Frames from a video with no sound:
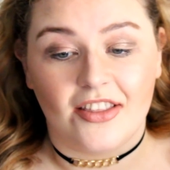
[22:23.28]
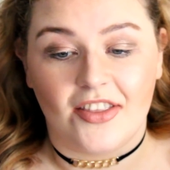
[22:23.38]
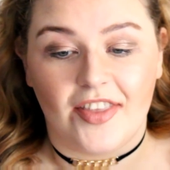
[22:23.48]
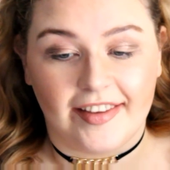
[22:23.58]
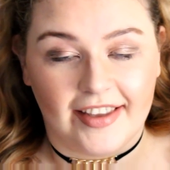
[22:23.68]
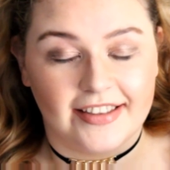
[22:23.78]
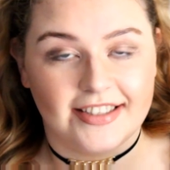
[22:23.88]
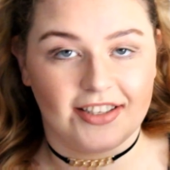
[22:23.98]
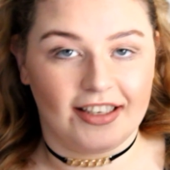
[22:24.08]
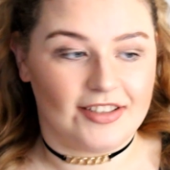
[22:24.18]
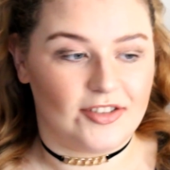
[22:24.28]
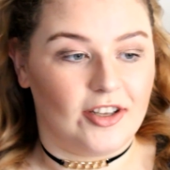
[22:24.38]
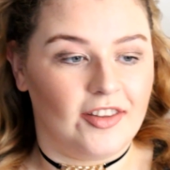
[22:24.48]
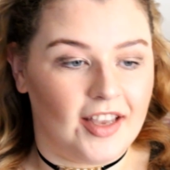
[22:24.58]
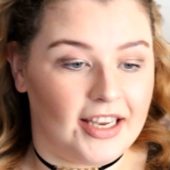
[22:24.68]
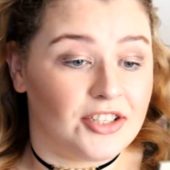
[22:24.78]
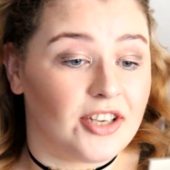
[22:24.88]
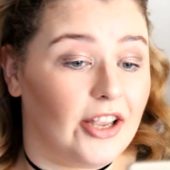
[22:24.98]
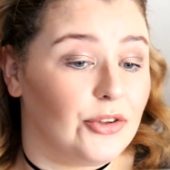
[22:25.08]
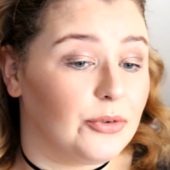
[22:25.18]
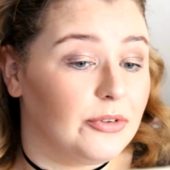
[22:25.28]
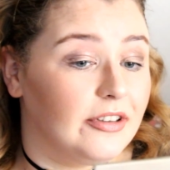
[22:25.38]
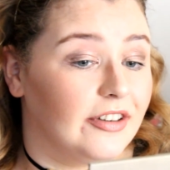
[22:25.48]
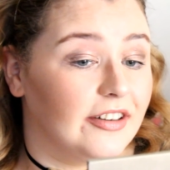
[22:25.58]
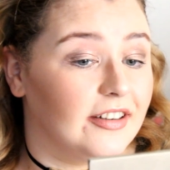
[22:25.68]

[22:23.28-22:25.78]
The thing is, he's done the eyeshadow.